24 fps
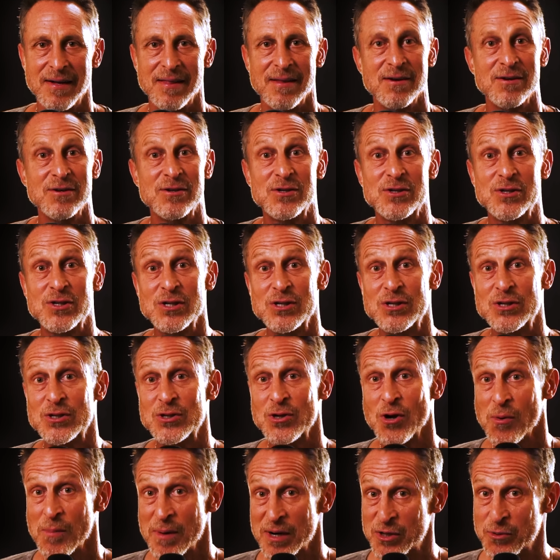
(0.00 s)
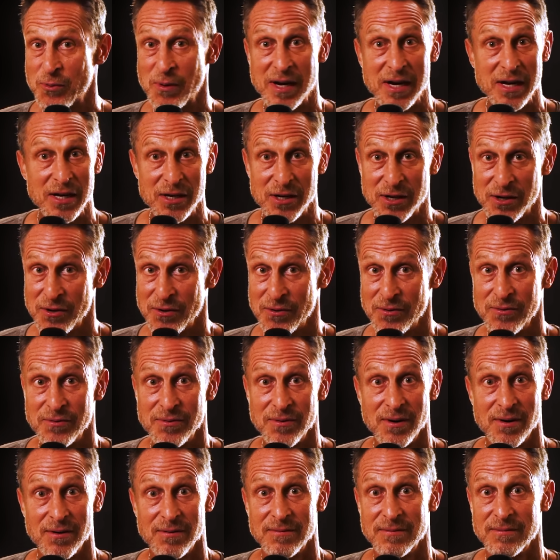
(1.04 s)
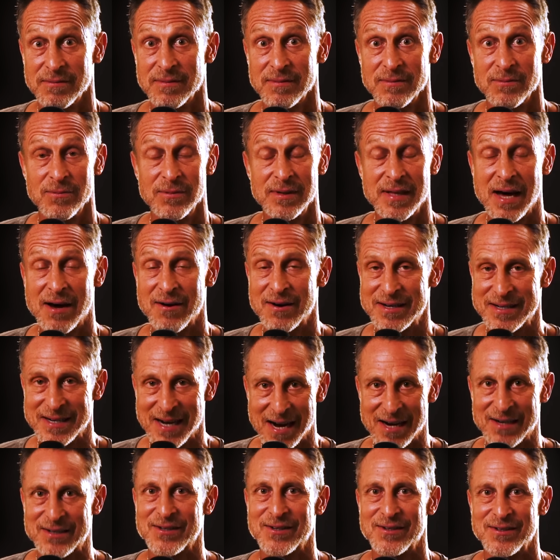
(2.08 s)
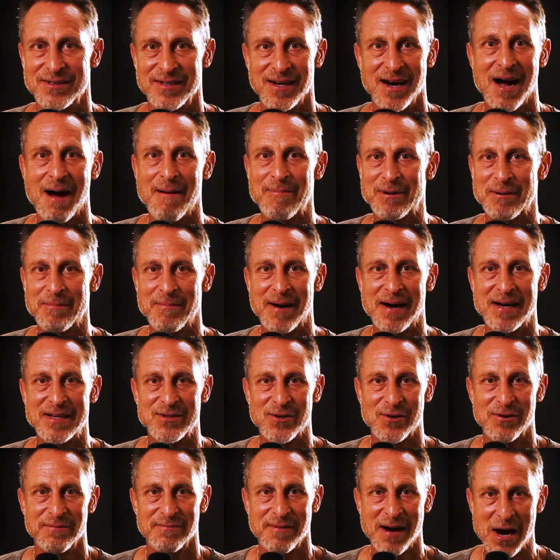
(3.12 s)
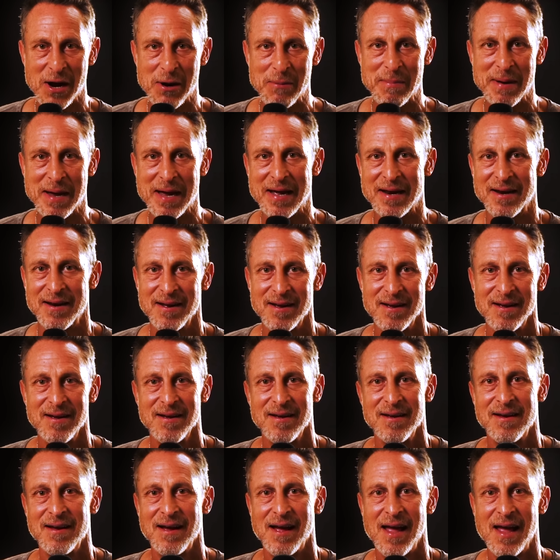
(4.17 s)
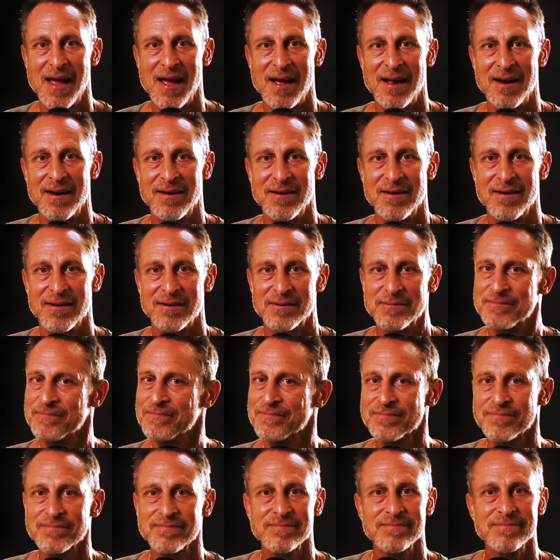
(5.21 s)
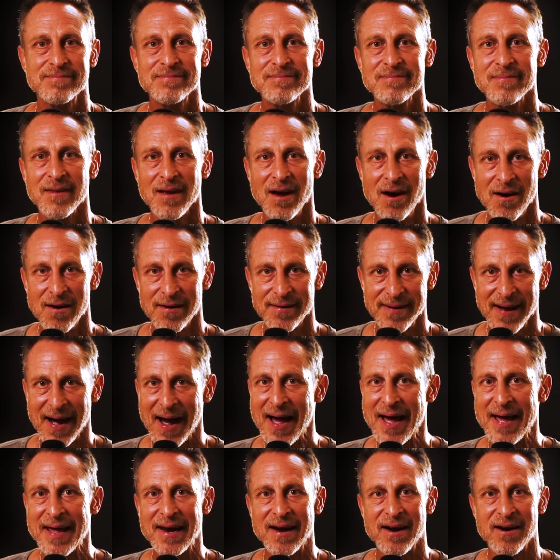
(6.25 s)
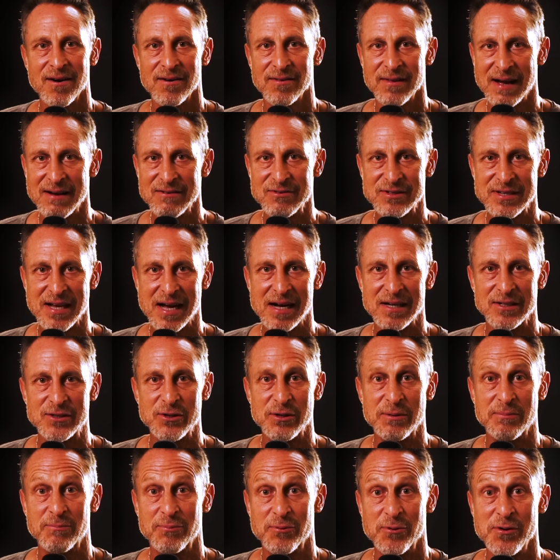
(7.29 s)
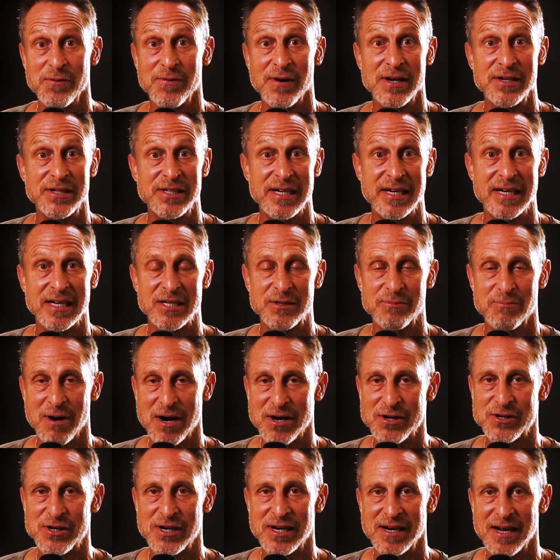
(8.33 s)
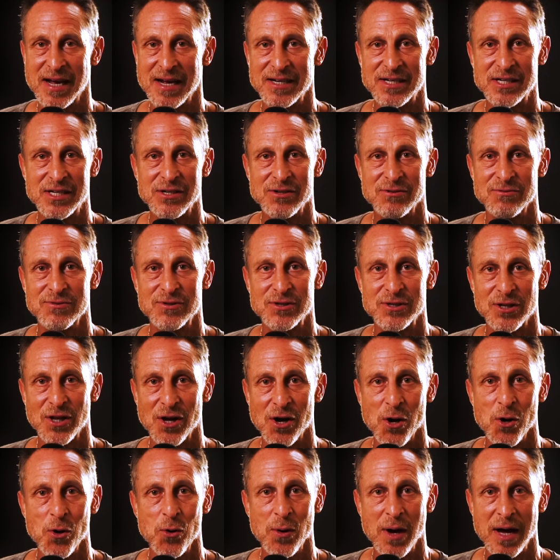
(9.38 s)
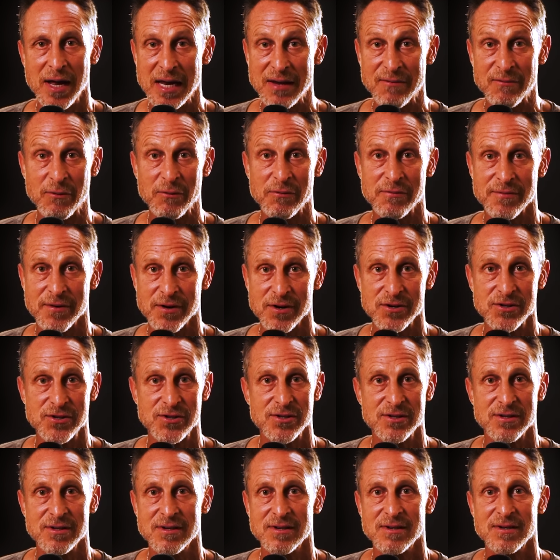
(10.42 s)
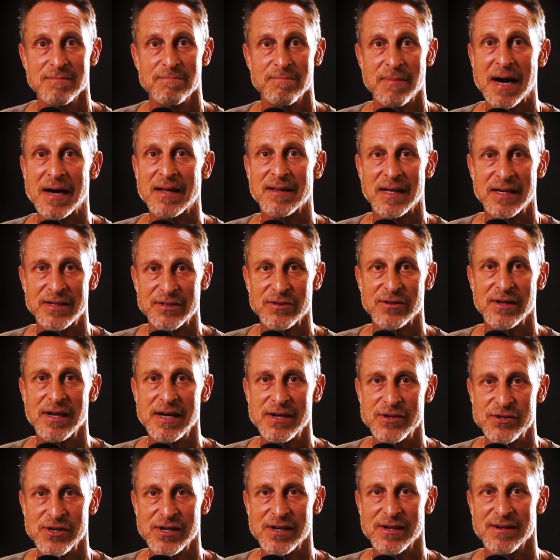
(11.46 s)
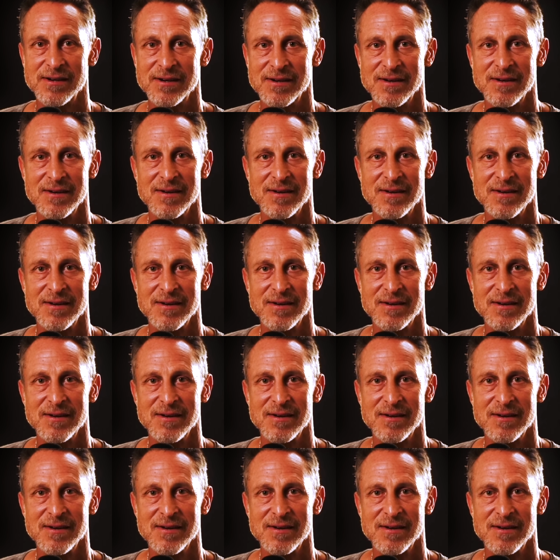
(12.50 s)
There's just so much we can do without a doctor to optimize our environment and our diet and our lifestyle to improve our gene expression and to slow and even reverse biological aging.